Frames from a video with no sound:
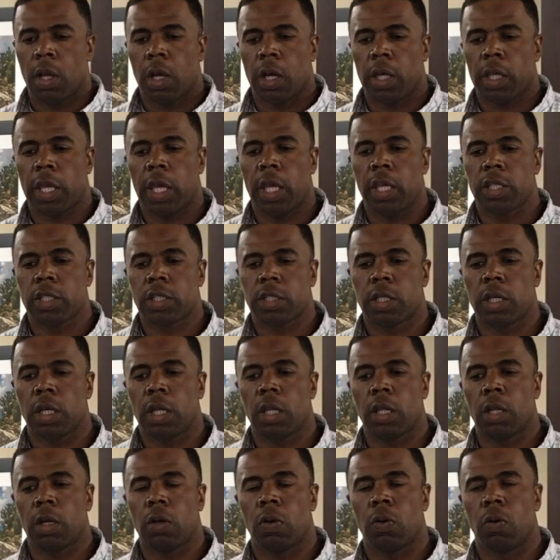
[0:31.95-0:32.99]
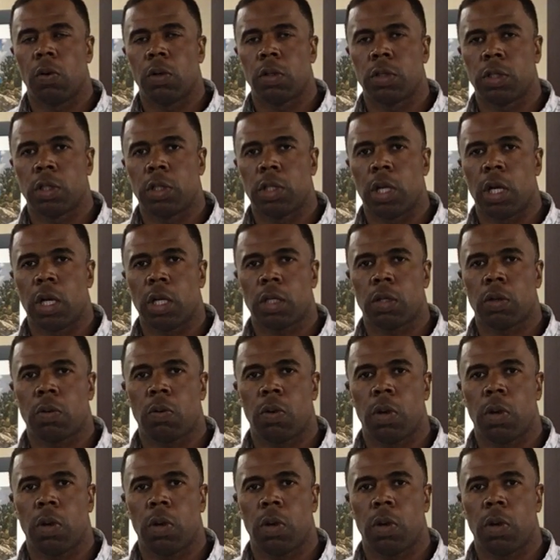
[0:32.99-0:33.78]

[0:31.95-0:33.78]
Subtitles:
A case study according to Dr.